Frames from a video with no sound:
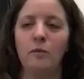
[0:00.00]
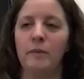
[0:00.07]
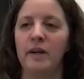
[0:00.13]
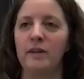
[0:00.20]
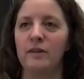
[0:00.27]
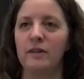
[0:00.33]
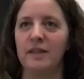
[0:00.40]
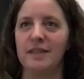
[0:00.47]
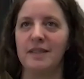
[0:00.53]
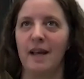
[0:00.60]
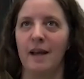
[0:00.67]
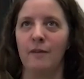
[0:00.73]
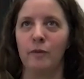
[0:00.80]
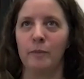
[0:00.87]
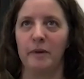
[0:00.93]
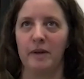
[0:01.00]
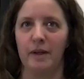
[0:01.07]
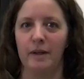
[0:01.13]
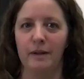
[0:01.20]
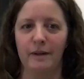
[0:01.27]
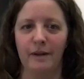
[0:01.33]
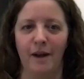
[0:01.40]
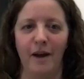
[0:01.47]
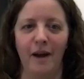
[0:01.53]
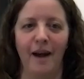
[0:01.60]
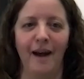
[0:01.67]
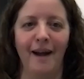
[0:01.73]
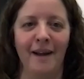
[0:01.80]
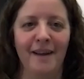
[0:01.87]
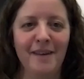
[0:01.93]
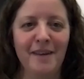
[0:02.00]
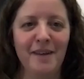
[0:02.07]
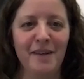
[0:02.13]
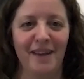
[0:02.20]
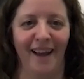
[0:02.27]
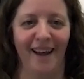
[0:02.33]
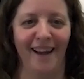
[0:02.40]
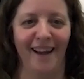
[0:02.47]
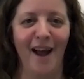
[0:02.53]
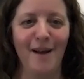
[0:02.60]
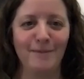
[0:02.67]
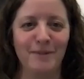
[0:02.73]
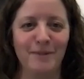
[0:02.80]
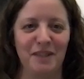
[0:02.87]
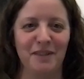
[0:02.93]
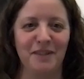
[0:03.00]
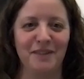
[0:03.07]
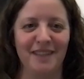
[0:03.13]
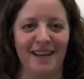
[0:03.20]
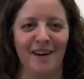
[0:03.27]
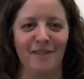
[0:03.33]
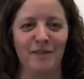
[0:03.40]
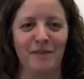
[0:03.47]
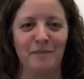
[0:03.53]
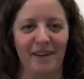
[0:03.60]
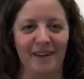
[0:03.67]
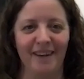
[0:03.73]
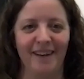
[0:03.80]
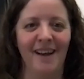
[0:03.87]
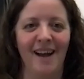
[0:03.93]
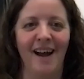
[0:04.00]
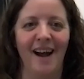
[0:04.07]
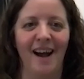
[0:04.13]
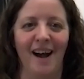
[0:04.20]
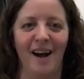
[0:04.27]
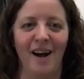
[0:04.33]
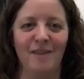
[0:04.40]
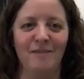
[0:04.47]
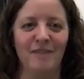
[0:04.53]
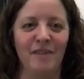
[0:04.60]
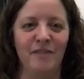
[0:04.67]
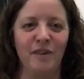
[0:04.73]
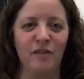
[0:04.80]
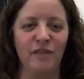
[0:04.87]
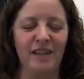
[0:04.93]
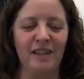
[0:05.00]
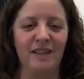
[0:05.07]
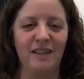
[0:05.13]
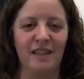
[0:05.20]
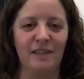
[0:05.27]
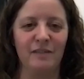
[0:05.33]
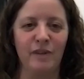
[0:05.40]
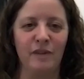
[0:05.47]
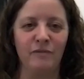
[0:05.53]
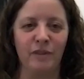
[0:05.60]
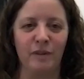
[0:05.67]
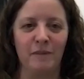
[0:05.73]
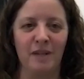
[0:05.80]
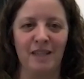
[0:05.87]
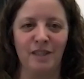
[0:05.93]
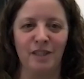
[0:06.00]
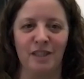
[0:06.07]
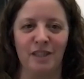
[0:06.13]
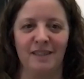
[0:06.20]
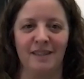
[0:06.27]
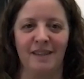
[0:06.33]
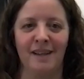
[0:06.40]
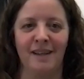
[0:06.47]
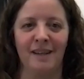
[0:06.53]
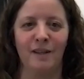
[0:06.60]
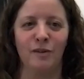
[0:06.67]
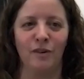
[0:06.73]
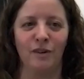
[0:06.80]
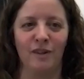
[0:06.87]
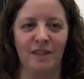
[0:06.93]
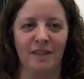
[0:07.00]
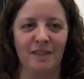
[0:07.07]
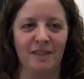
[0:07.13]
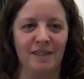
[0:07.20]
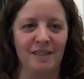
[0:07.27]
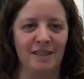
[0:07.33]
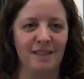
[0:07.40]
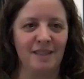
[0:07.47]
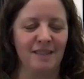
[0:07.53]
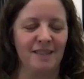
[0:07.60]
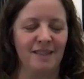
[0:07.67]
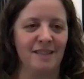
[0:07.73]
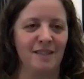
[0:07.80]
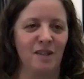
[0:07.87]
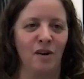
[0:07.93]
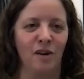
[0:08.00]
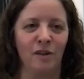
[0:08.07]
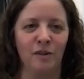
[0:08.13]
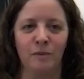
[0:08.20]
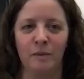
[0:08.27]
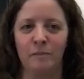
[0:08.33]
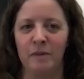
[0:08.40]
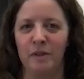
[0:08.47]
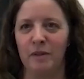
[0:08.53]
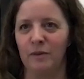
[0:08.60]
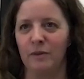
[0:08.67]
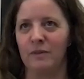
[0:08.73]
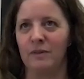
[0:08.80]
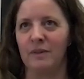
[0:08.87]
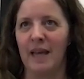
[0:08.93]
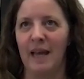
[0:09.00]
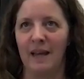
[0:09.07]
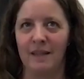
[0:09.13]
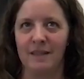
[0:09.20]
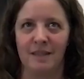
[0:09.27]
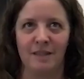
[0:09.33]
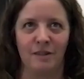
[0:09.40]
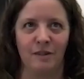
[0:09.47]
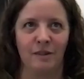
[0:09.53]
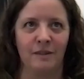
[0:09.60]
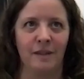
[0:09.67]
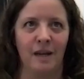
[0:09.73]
goodness, everybody. Yeah, absolutely everybody. If you have any kind of inflammation, any chronic diseases, autoimmune, cancer,